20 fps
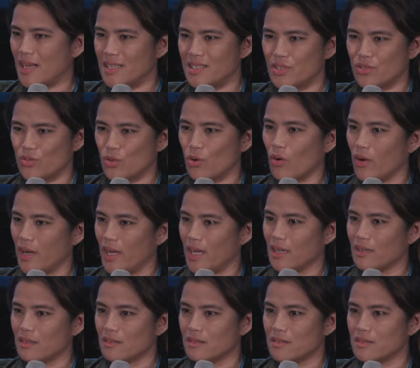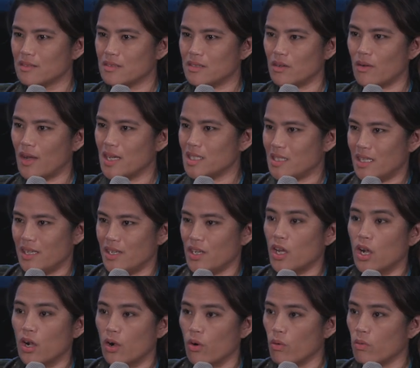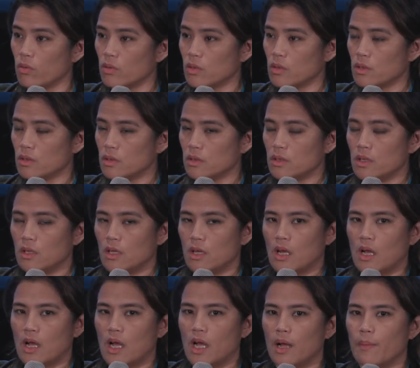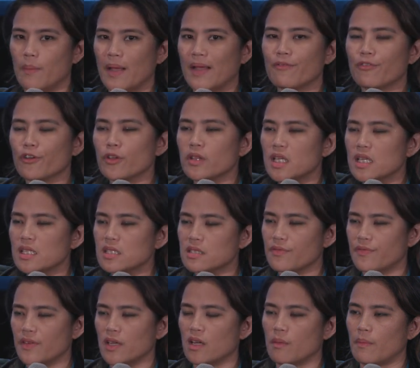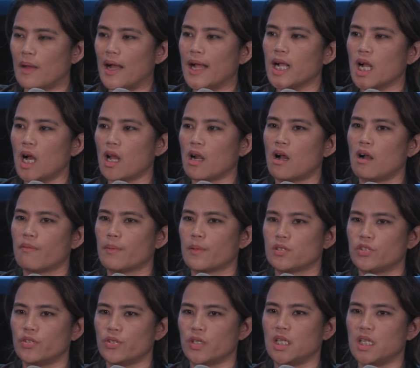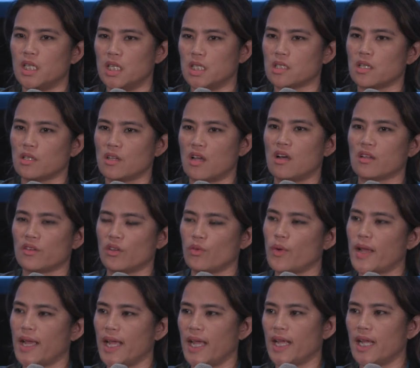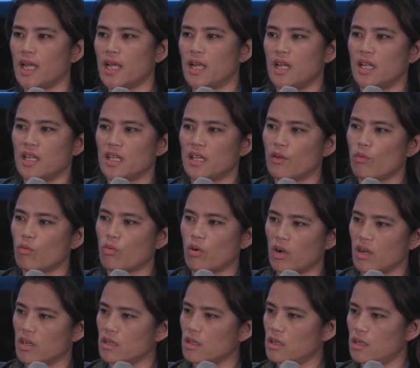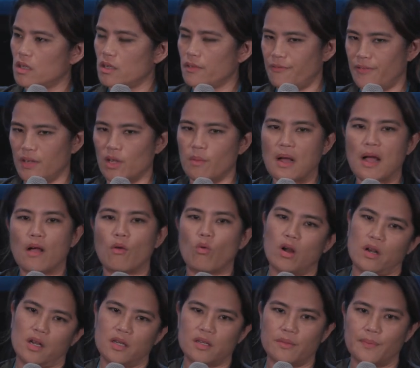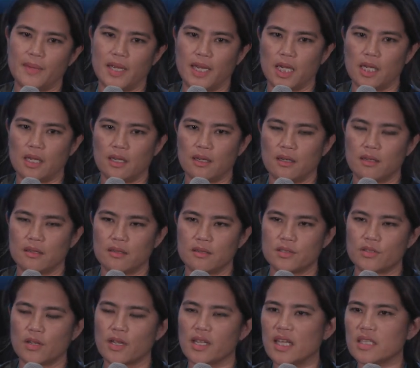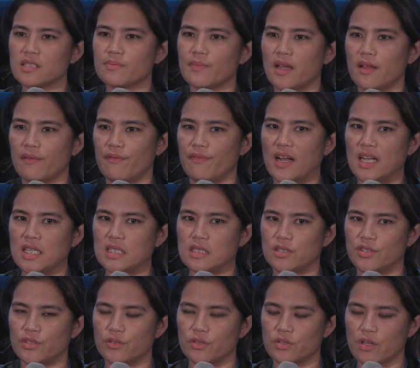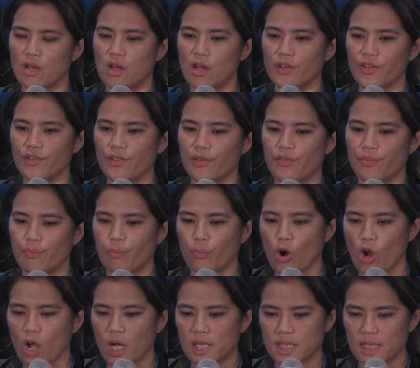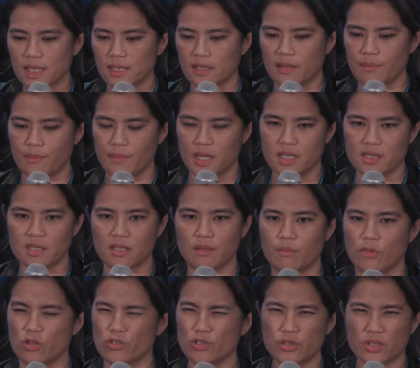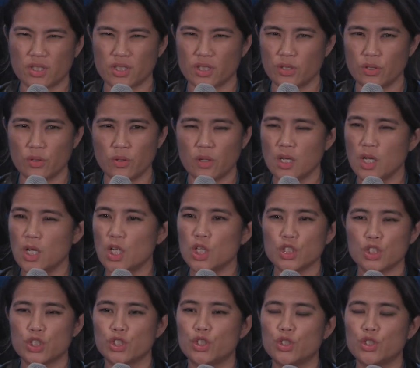not my story." So I said, "No." Um, and for this film, I got opportunities along the way that weren't the film I wanted to make. So I guess my advice to you is on the project that means the most to you,